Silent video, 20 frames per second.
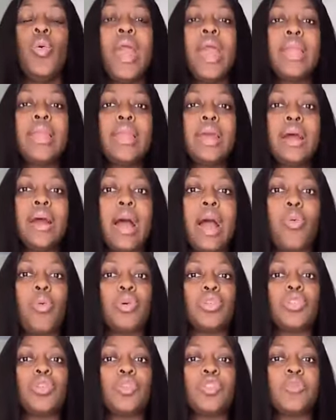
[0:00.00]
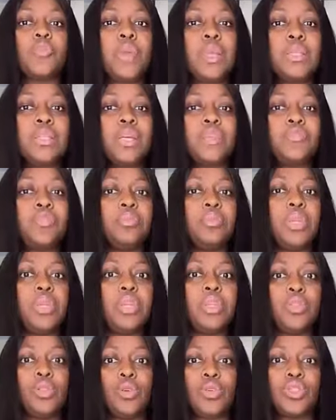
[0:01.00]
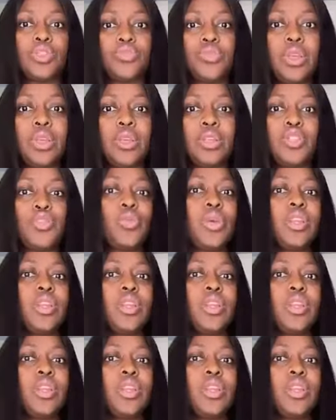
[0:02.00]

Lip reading: when I was suspended from the industry,